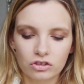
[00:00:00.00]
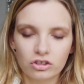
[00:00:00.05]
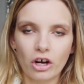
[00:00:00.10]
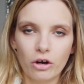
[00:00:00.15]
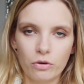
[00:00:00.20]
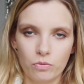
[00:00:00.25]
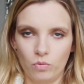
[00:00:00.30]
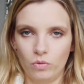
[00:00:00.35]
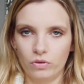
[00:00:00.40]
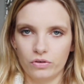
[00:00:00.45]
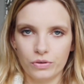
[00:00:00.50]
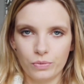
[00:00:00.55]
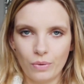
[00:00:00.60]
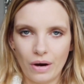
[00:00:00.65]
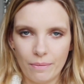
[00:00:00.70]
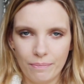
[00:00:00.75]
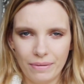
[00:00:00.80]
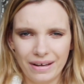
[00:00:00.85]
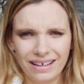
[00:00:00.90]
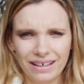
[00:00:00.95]
don't want to
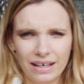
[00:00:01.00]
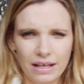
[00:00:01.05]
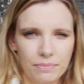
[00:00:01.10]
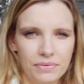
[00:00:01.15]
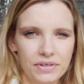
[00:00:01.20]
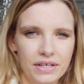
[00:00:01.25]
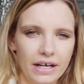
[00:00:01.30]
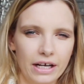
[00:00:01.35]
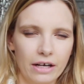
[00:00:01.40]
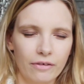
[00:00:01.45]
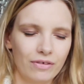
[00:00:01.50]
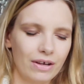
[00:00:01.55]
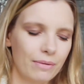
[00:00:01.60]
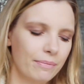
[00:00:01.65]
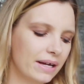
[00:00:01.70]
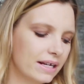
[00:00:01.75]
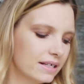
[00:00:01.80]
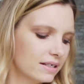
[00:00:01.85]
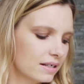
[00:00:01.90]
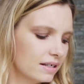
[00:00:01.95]
wear a pink lipstick, if
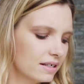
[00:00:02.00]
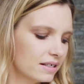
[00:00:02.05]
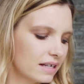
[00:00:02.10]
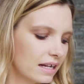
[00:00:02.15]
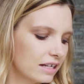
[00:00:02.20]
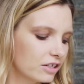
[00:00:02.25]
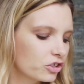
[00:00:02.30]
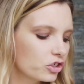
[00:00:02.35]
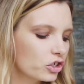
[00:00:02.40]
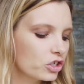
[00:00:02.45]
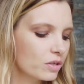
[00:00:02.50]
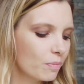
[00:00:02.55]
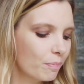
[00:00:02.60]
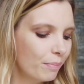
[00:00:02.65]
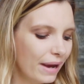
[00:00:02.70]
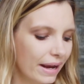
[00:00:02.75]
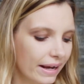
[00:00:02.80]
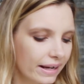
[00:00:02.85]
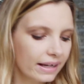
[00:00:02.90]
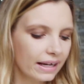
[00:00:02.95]
that makes any sense, just a
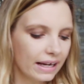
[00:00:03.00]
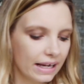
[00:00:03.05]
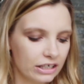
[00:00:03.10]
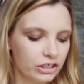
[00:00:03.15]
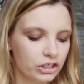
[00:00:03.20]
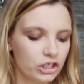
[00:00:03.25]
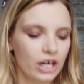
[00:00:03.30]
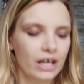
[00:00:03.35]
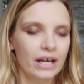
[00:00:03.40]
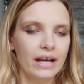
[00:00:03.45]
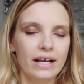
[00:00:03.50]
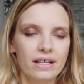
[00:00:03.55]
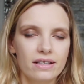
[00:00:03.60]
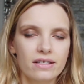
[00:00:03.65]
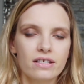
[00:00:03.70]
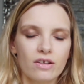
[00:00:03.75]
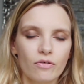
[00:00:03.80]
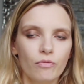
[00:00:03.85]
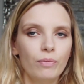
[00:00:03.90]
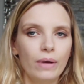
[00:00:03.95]
pinkish
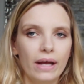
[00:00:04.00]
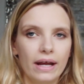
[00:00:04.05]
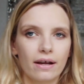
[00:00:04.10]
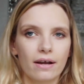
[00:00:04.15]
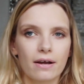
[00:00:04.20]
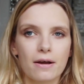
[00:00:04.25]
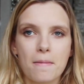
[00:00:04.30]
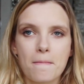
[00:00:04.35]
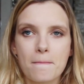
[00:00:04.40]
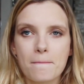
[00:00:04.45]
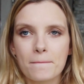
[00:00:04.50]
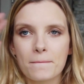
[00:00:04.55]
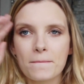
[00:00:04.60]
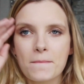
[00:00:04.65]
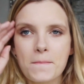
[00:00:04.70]
hint of pink.